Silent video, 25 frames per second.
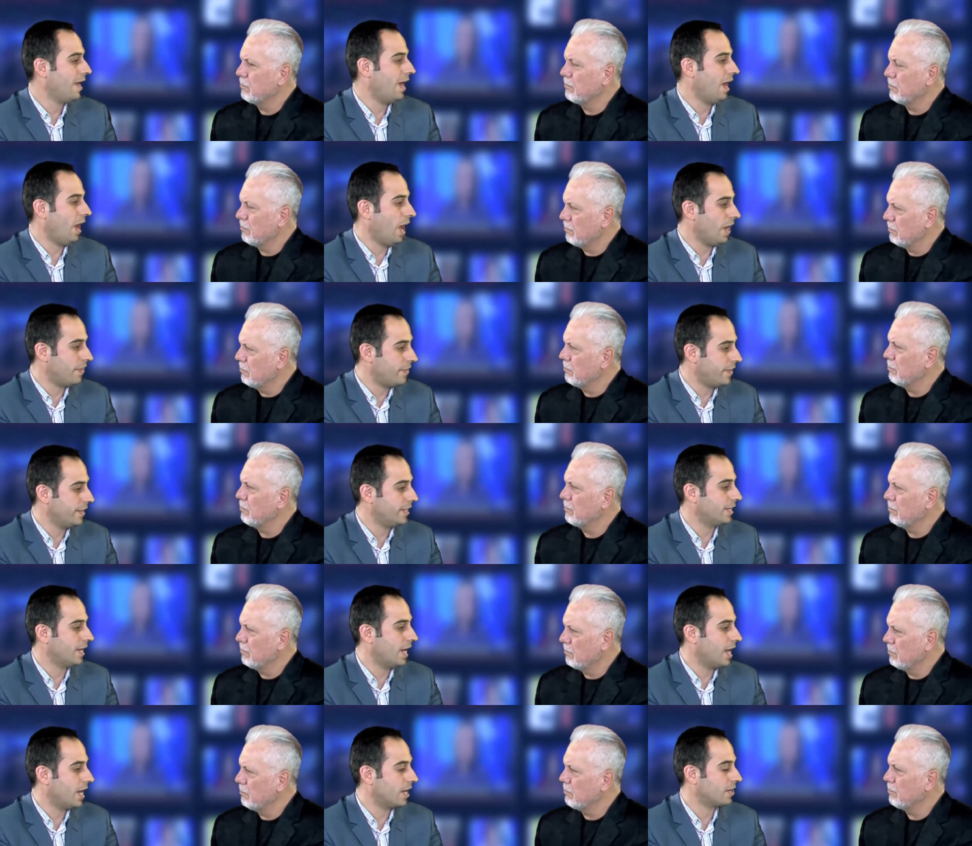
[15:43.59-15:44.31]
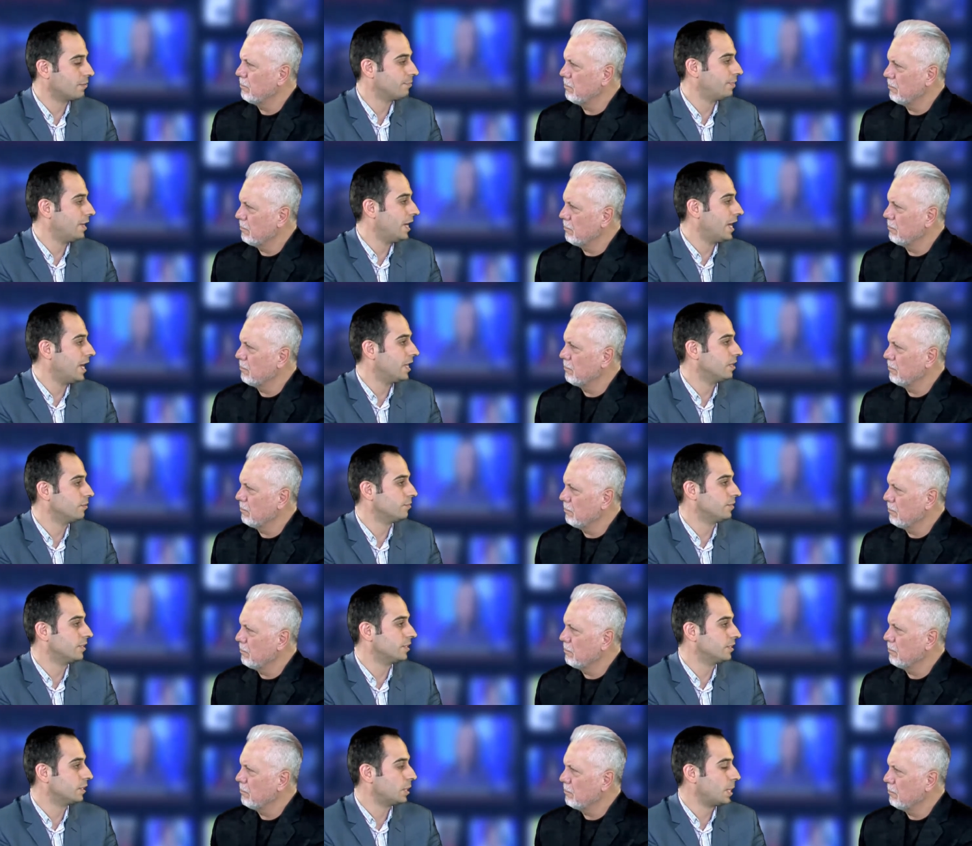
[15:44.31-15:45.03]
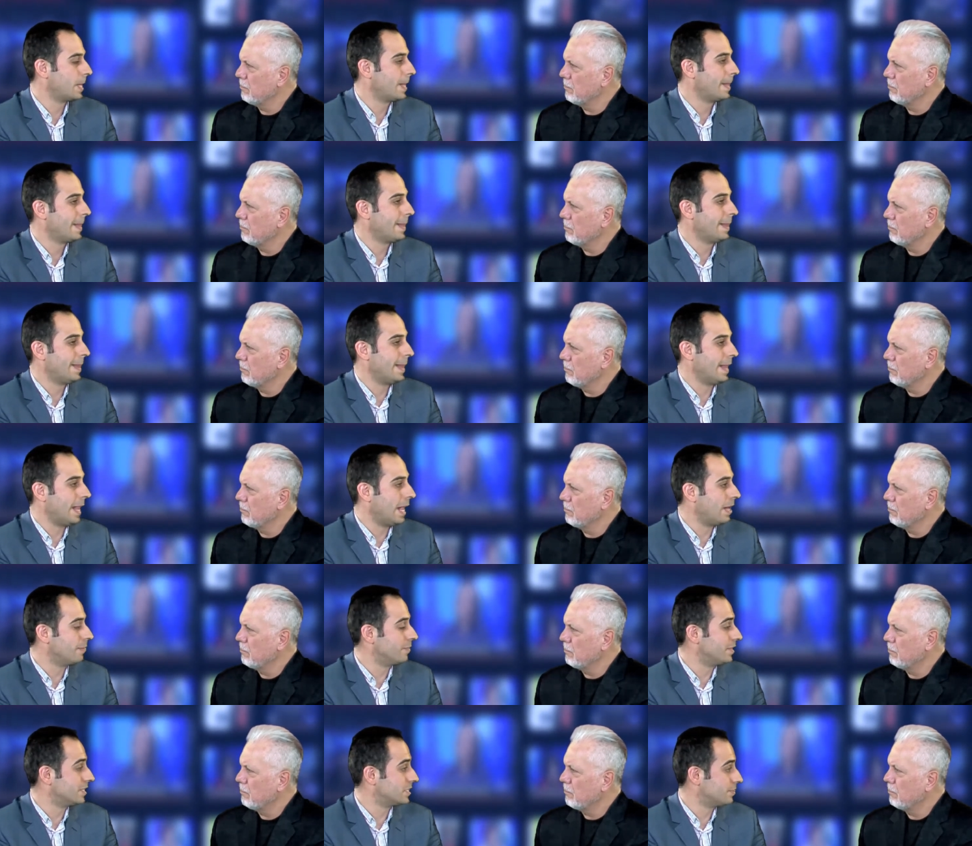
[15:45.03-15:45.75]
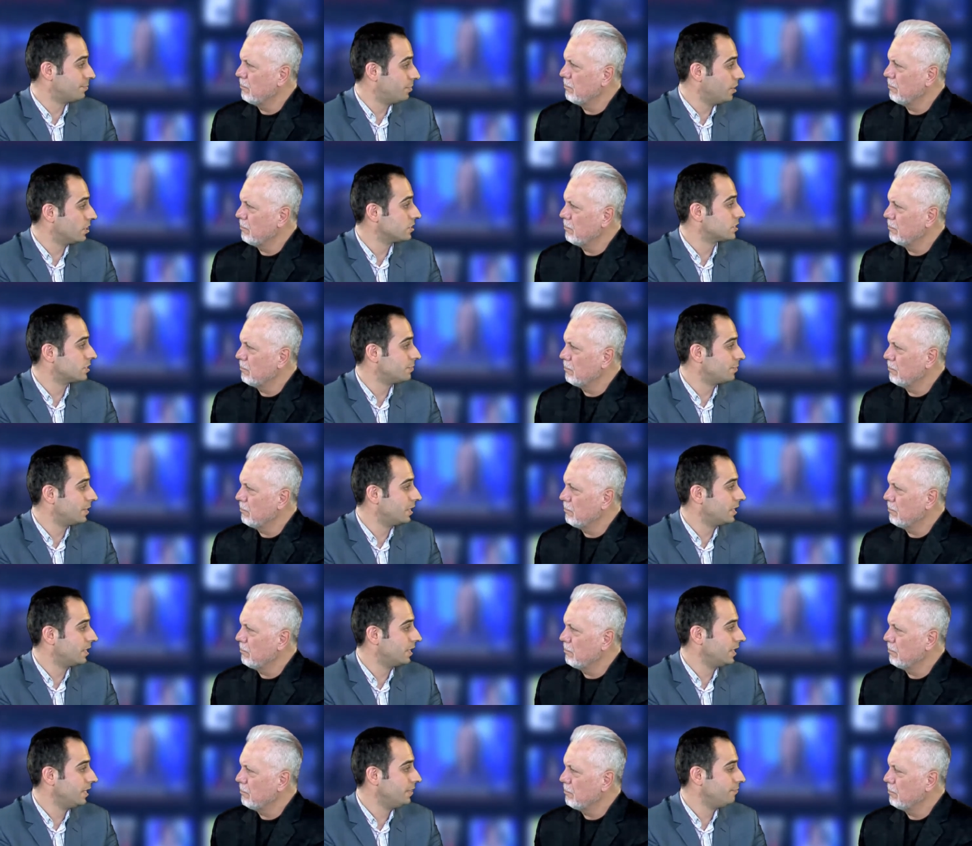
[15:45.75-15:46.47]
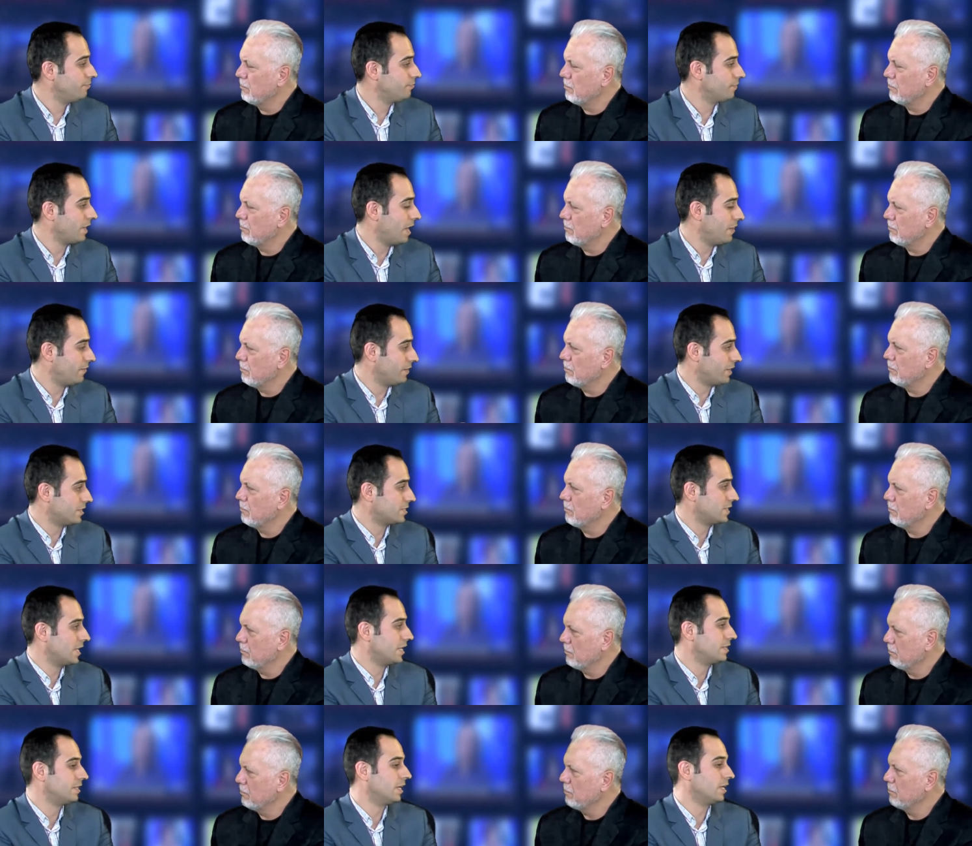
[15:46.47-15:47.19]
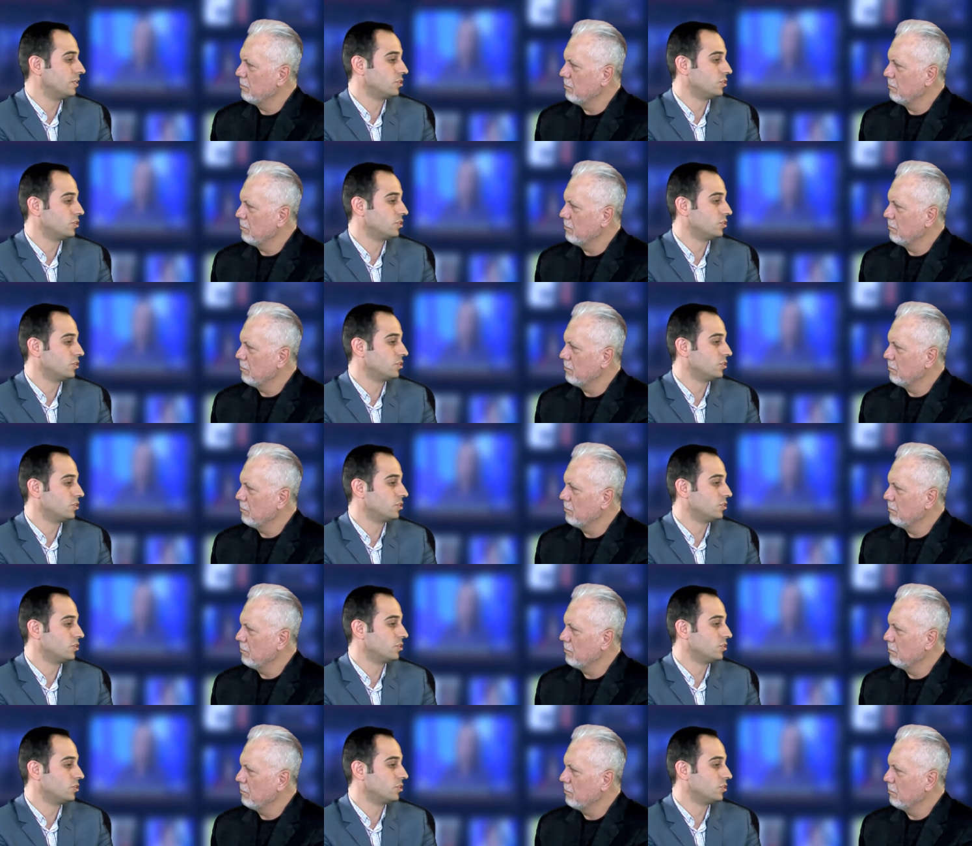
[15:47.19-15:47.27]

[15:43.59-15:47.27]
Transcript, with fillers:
Speaker 1: I think a hung parliament um, is a possibility. Having said that,